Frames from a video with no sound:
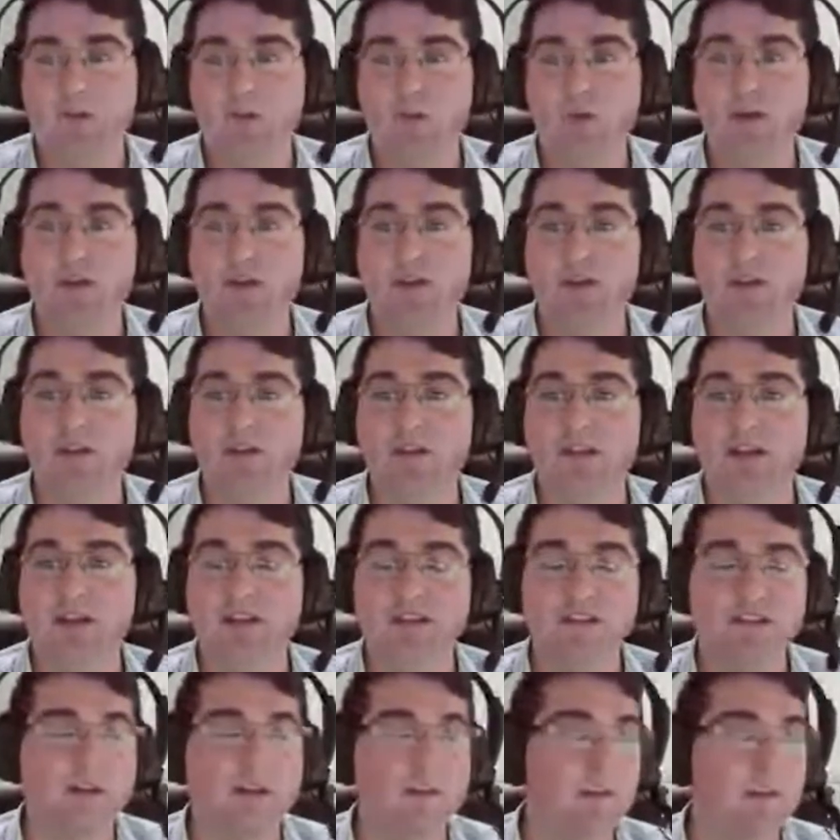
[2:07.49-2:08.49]
we think that
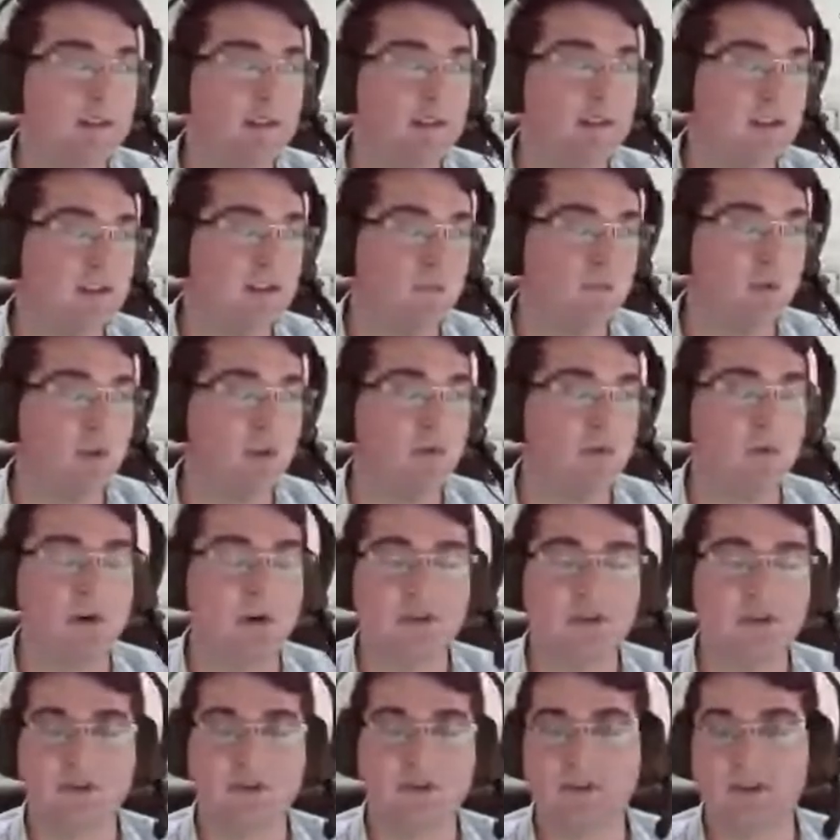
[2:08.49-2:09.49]
is something that is
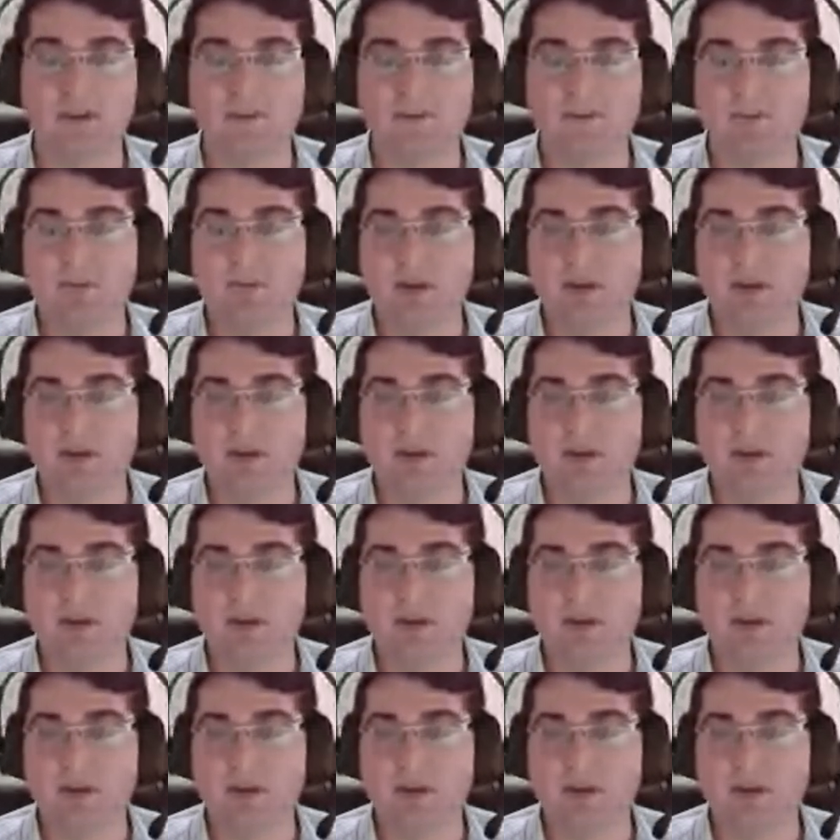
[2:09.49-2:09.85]
worthwhile doing.